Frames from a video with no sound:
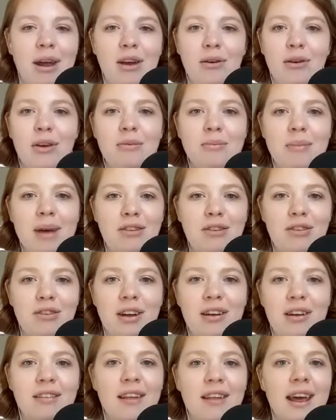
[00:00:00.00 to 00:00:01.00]
I know you
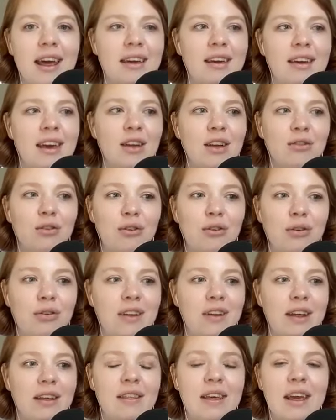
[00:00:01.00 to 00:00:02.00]
mentioned like
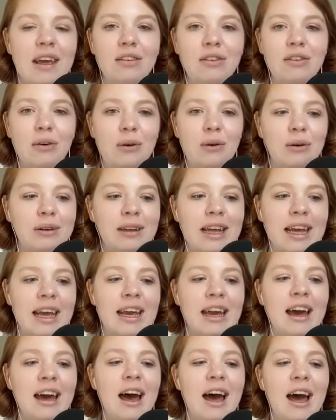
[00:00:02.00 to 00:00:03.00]
introducing things
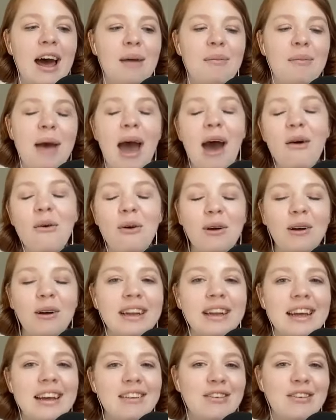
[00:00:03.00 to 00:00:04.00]
early. Um, how
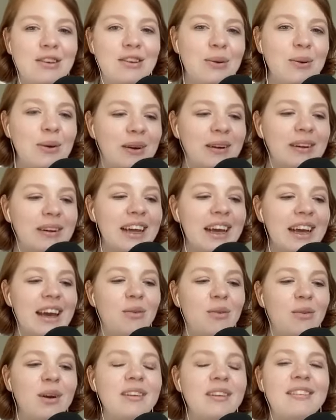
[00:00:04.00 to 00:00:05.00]
early is too early,
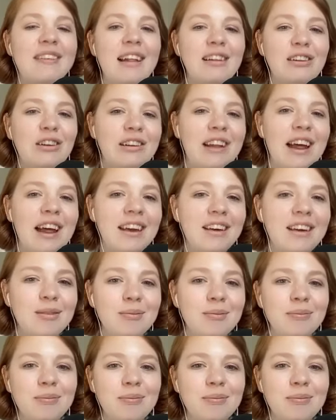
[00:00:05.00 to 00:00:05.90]
and what does that look like?